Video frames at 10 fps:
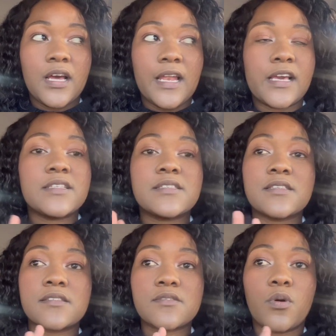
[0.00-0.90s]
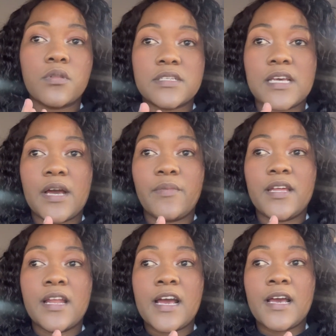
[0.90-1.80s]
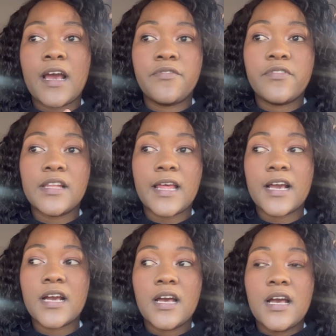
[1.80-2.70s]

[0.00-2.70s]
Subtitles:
Like, it's sis all the time. And I feel like